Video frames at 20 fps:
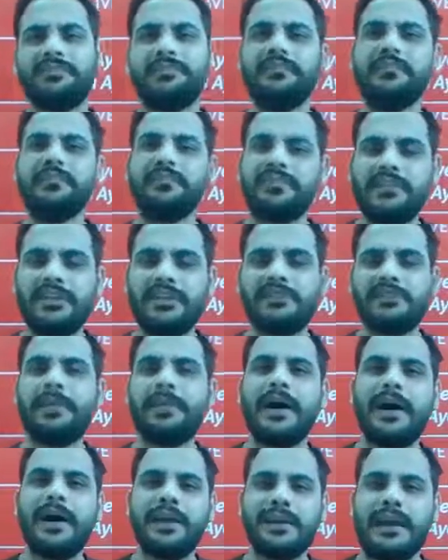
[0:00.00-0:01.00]
this
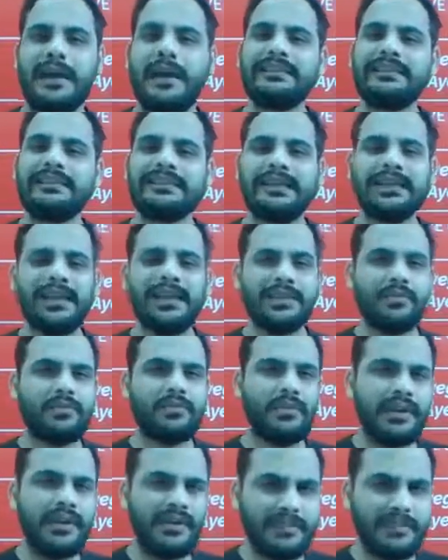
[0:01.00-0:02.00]
part I think it
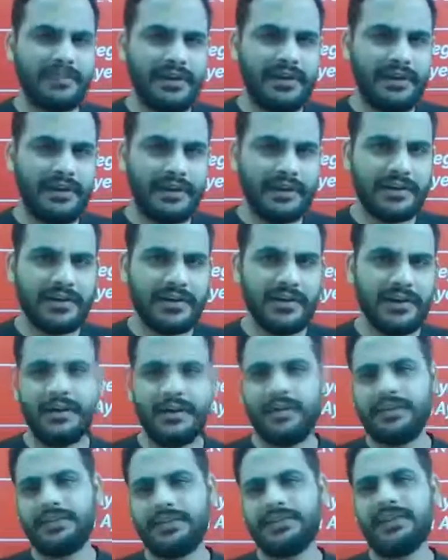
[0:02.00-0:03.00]
could have been deducted
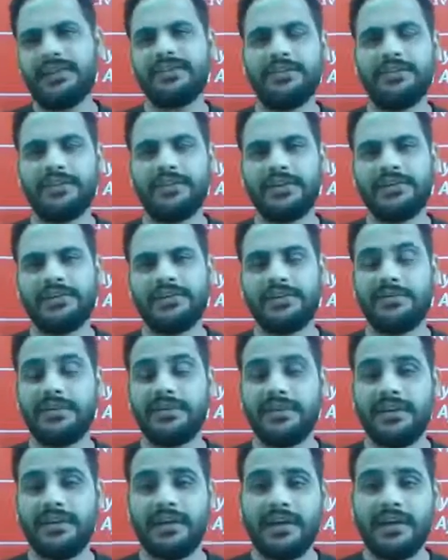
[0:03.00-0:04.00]
other than some other
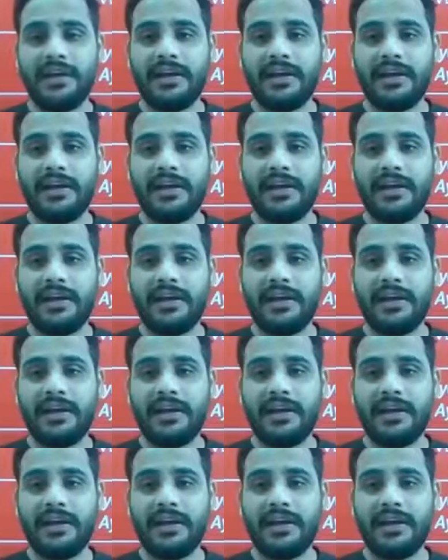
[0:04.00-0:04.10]
chapter.